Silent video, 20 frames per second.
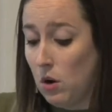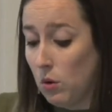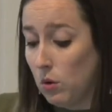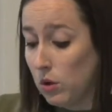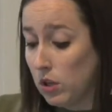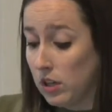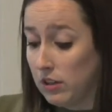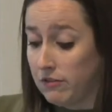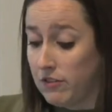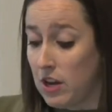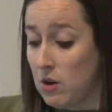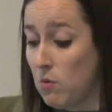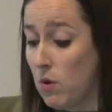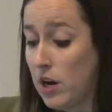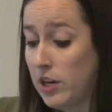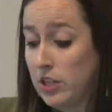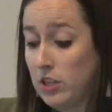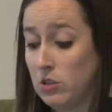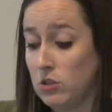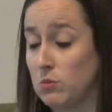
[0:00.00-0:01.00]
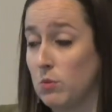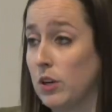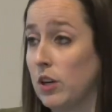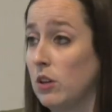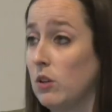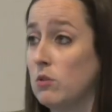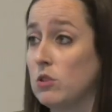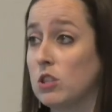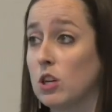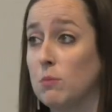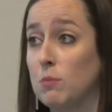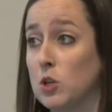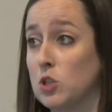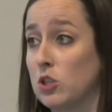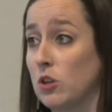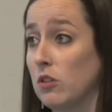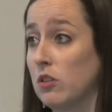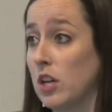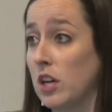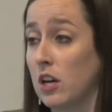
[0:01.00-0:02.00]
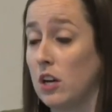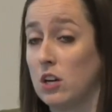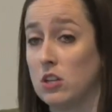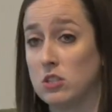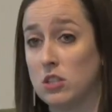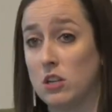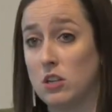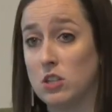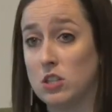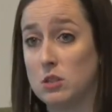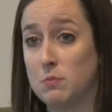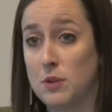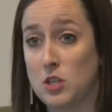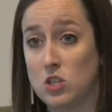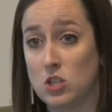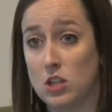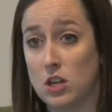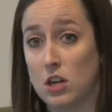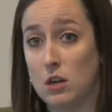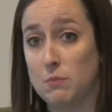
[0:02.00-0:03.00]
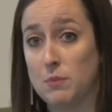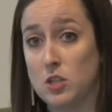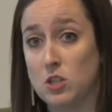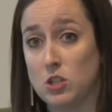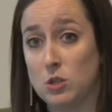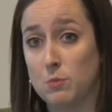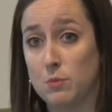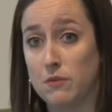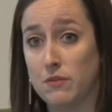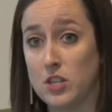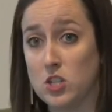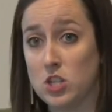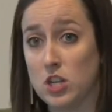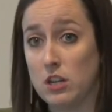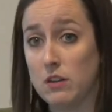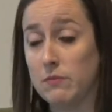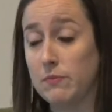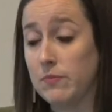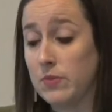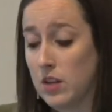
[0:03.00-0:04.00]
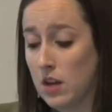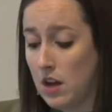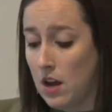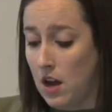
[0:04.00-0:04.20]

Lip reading: or if they want to use one of those commercial thickeners under speech therapy supervision.